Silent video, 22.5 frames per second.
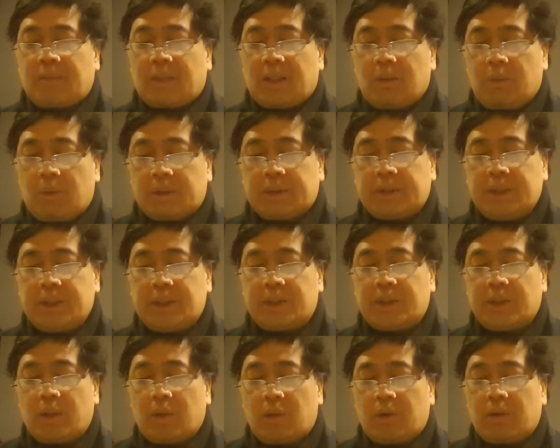What is
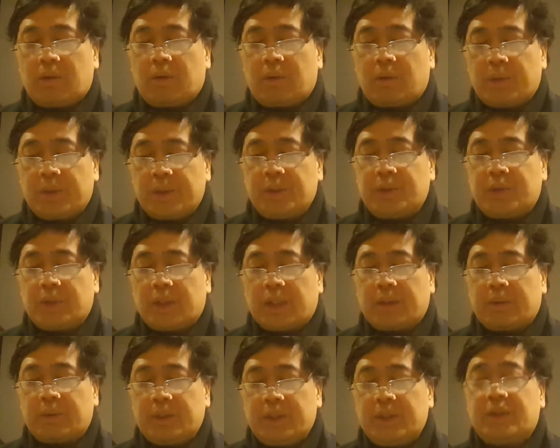the
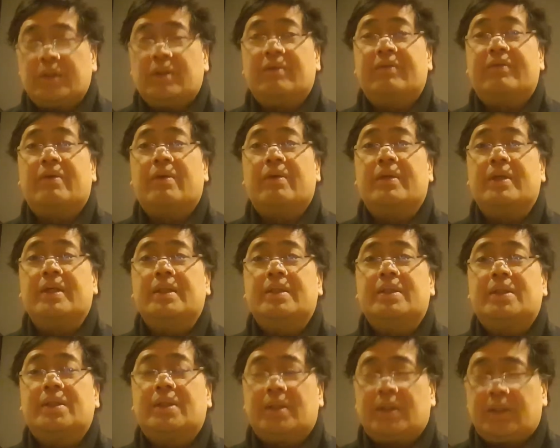original reason for
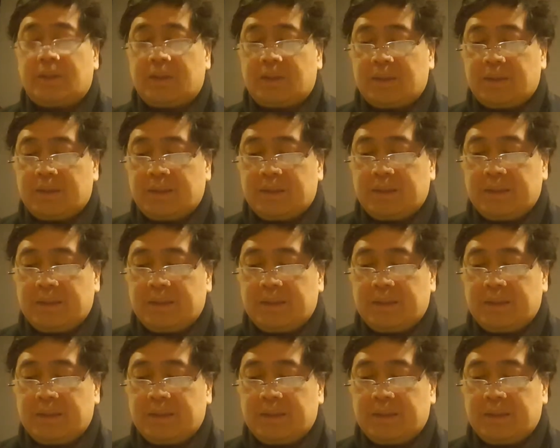this?